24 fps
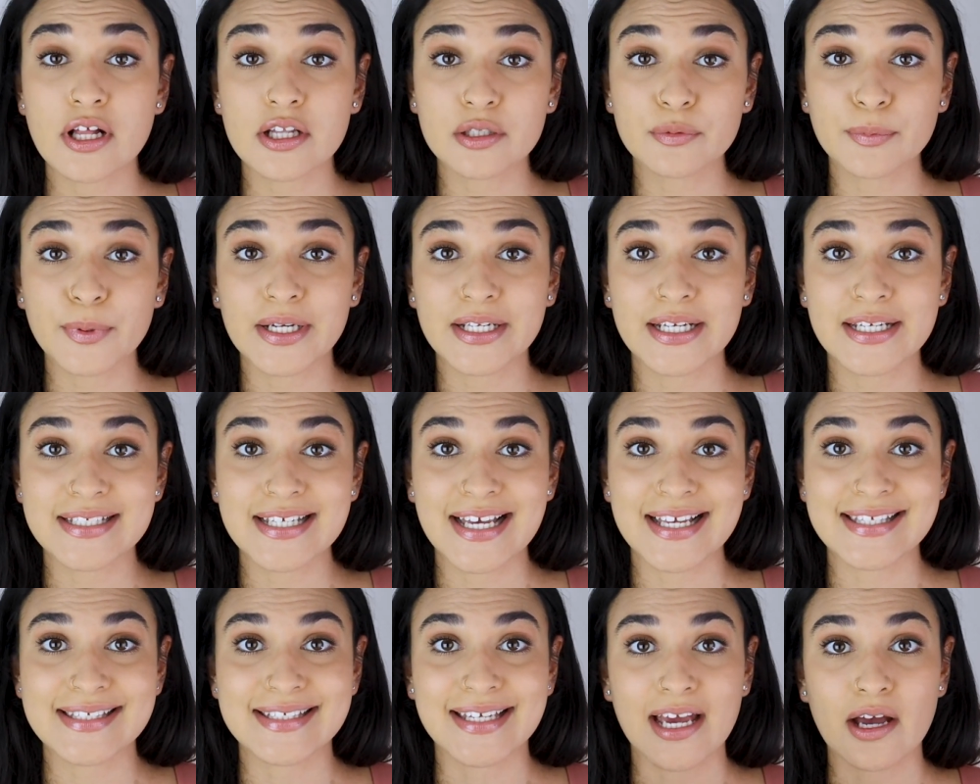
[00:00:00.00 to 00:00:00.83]
color we're going to
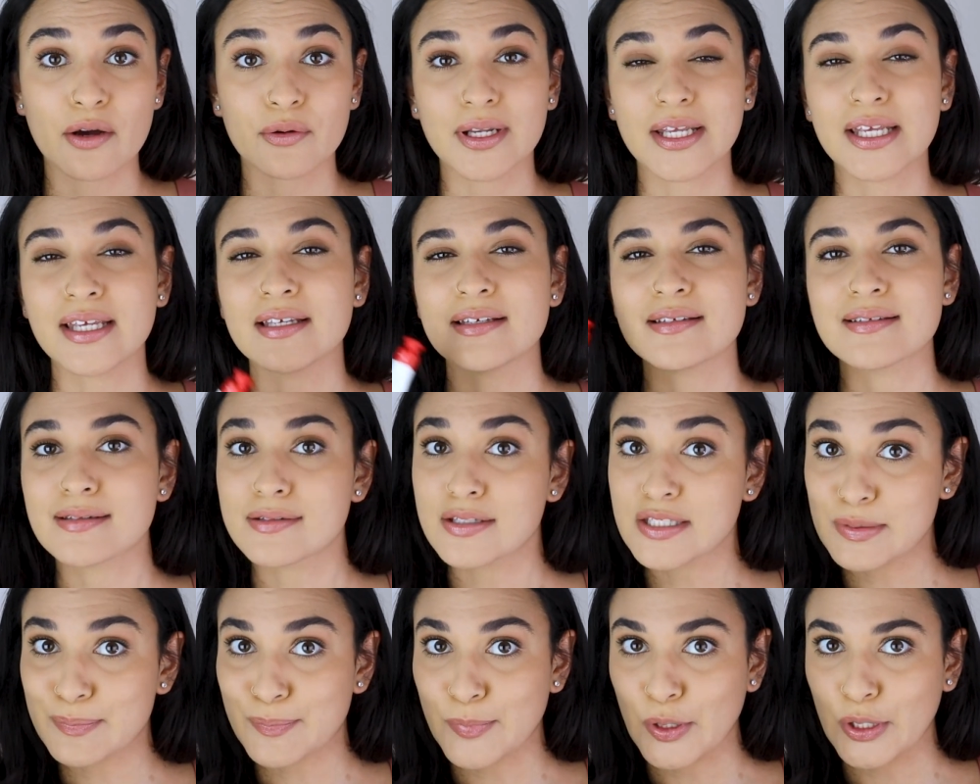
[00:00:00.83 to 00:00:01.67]
test out
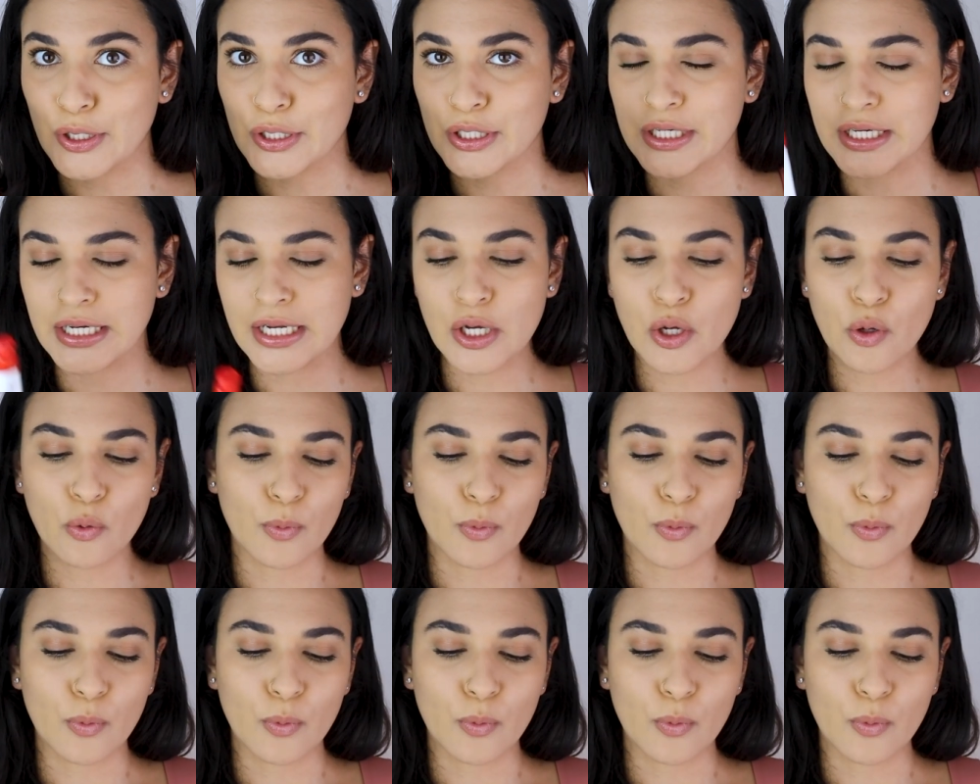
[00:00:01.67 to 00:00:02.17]
is Spark,